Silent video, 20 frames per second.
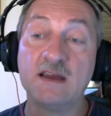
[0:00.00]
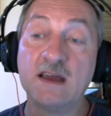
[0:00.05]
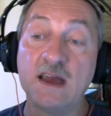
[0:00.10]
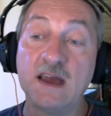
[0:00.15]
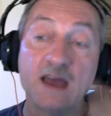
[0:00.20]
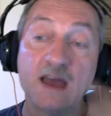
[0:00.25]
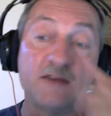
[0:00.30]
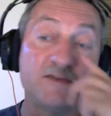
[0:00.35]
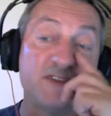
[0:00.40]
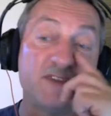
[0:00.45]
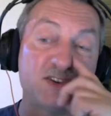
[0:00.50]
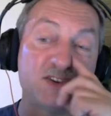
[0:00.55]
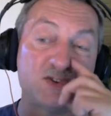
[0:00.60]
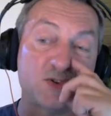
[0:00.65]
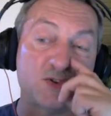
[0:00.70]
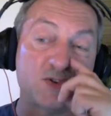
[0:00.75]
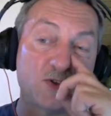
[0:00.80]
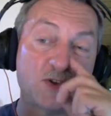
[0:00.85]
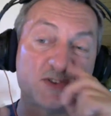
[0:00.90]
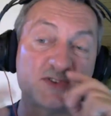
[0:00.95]
and we
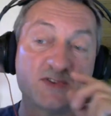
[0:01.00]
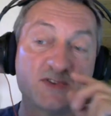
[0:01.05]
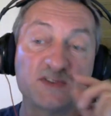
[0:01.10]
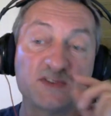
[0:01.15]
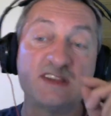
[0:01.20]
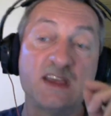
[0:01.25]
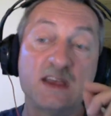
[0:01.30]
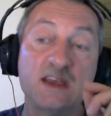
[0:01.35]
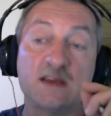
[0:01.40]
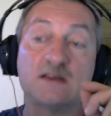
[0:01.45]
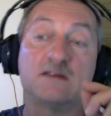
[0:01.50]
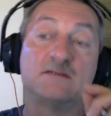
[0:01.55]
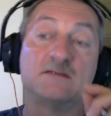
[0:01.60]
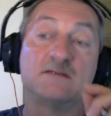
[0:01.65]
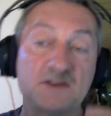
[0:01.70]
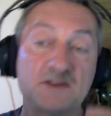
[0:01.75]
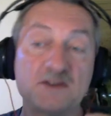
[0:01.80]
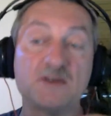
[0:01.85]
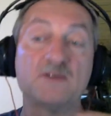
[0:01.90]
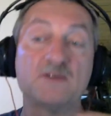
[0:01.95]
should also sing.
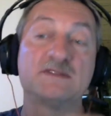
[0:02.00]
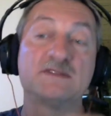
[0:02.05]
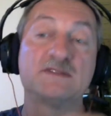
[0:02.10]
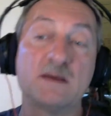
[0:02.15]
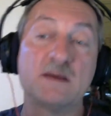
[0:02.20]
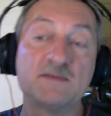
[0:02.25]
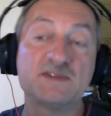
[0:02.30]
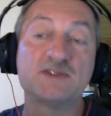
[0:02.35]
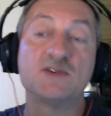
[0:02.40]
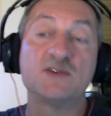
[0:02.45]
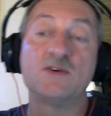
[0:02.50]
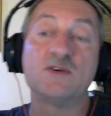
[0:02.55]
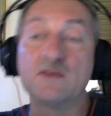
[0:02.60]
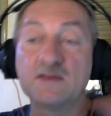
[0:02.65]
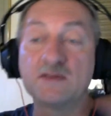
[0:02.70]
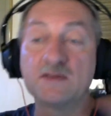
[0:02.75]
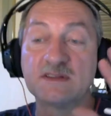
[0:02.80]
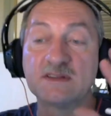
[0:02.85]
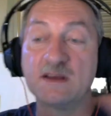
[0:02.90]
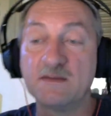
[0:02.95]
Some
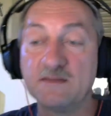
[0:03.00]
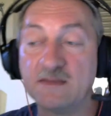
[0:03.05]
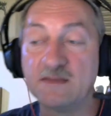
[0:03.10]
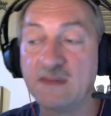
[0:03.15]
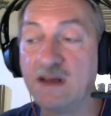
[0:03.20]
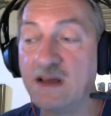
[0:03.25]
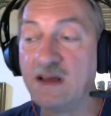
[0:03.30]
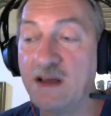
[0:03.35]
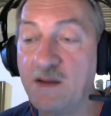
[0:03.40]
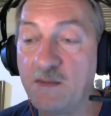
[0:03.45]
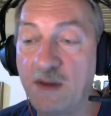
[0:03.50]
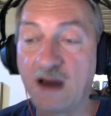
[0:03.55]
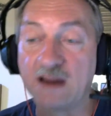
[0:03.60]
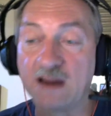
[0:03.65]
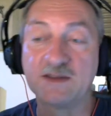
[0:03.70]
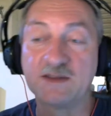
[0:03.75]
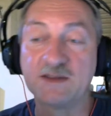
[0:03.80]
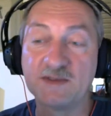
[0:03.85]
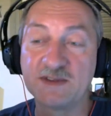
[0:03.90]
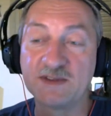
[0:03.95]
songs, some
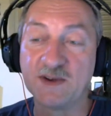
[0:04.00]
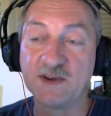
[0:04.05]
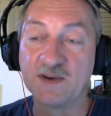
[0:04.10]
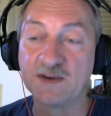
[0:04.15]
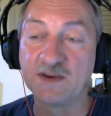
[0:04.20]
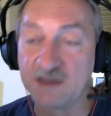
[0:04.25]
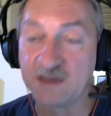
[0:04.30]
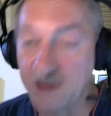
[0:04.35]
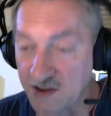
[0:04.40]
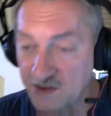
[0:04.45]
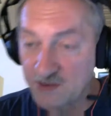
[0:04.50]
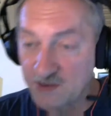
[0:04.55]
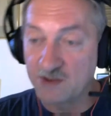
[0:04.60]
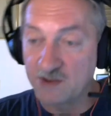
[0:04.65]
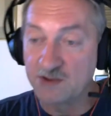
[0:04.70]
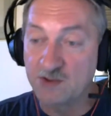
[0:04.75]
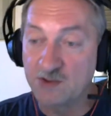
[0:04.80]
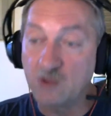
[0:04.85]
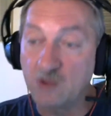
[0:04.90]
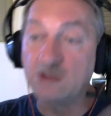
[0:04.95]
part of songs. It's
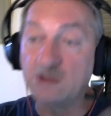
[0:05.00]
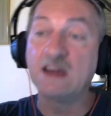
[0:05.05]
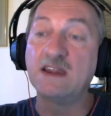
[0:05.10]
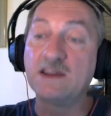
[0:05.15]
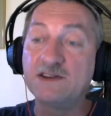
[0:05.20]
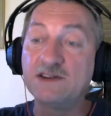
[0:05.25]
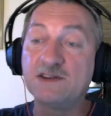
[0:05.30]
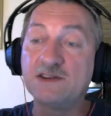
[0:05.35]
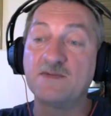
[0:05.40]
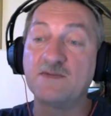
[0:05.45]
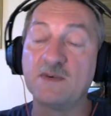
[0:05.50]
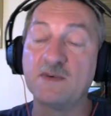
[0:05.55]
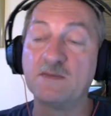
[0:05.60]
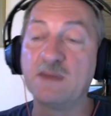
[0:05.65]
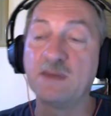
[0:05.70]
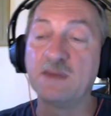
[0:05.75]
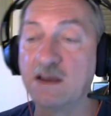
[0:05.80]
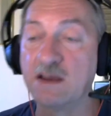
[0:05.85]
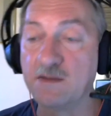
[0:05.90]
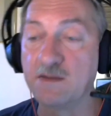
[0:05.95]
good energy for
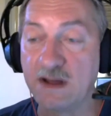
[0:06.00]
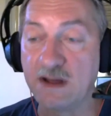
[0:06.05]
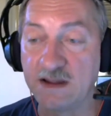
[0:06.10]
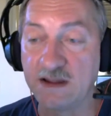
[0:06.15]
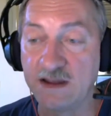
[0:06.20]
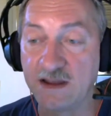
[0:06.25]
making money.